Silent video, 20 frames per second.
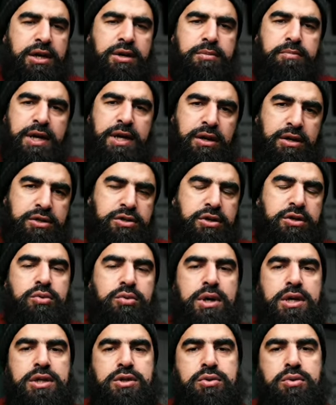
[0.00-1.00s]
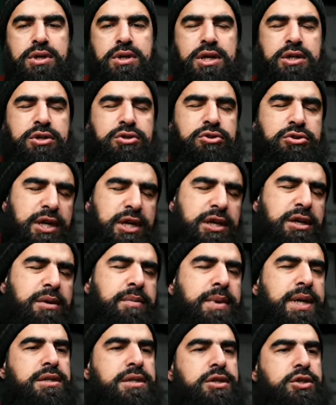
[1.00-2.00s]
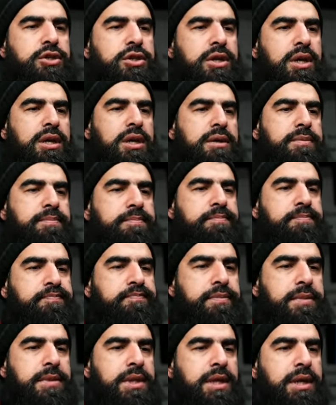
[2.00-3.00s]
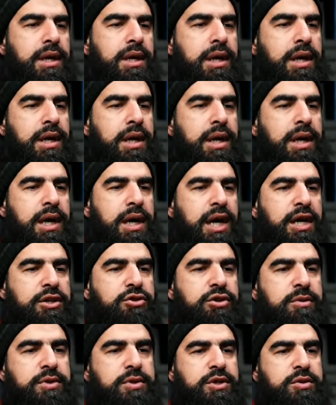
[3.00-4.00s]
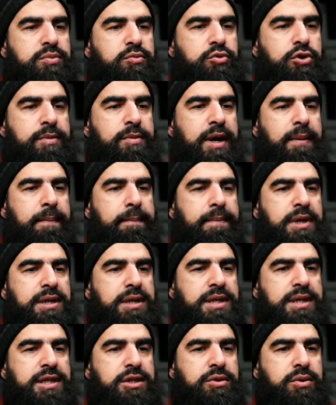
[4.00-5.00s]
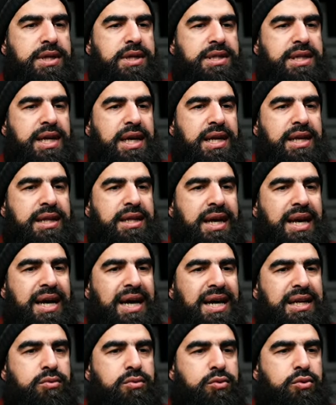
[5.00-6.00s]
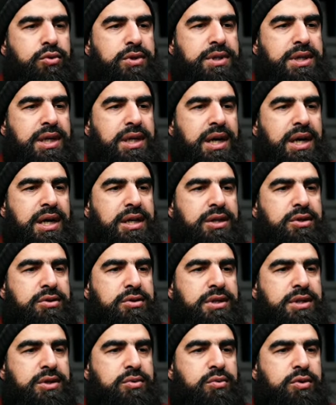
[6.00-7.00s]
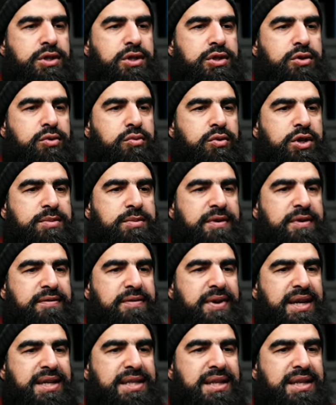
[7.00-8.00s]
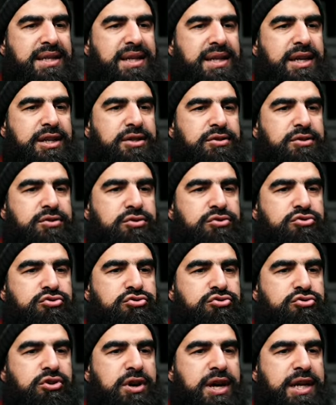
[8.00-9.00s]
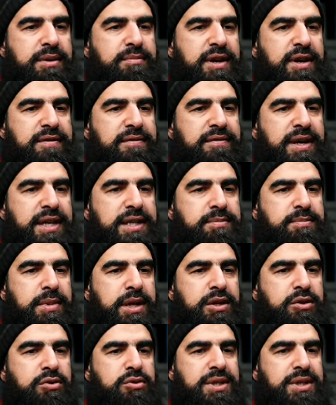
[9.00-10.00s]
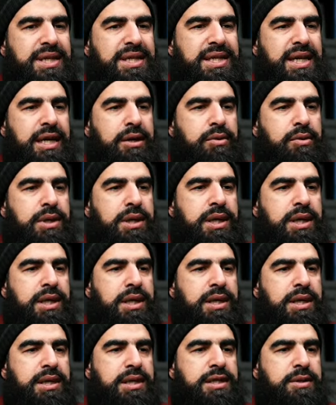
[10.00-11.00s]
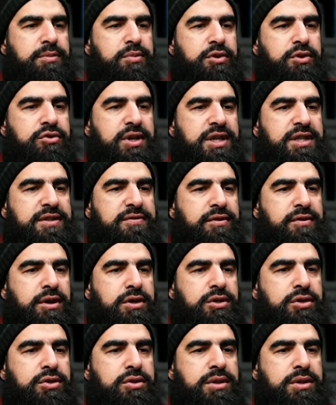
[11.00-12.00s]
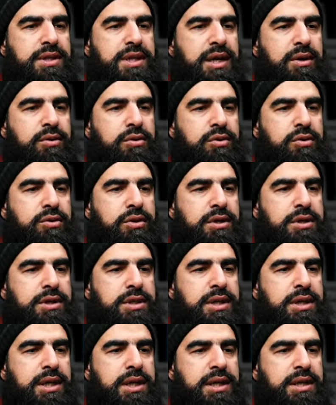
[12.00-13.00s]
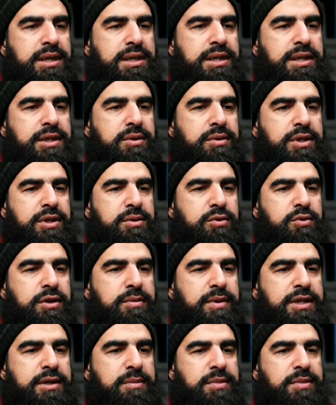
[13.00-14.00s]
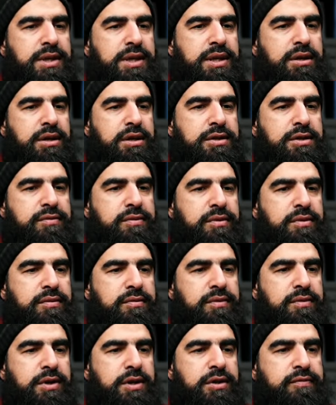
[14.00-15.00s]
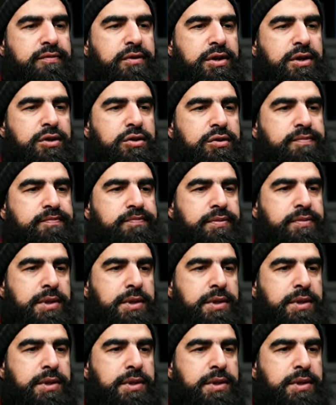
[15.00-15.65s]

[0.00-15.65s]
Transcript: Make lots of dua to Allah. Try your best, inshallah. I dropped a small amount of blood into a container that had water. I used this water to wash my face and then I dried my face by using a towel. Does impurity transfer onto the towel or not? Since it was a small amount of blood and larger volume.